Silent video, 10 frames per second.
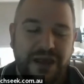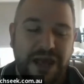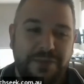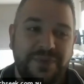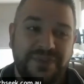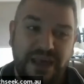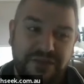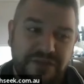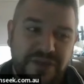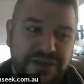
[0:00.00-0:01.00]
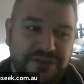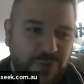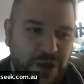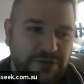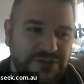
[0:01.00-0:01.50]
But the other thing as
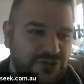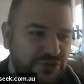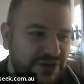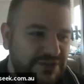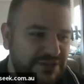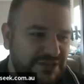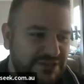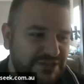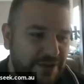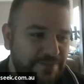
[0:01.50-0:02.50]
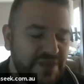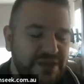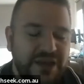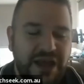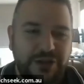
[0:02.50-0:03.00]
well to stress is that
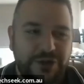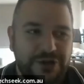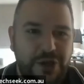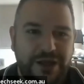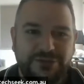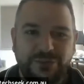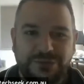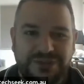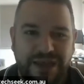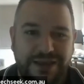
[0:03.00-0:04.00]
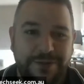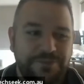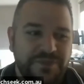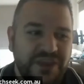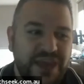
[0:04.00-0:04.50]
a lot of clients will say,
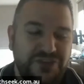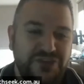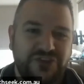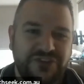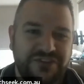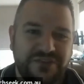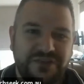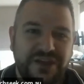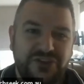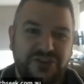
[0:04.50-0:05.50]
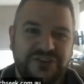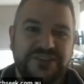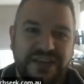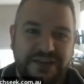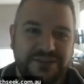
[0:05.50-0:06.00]
can you just
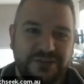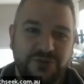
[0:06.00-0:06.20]
set it so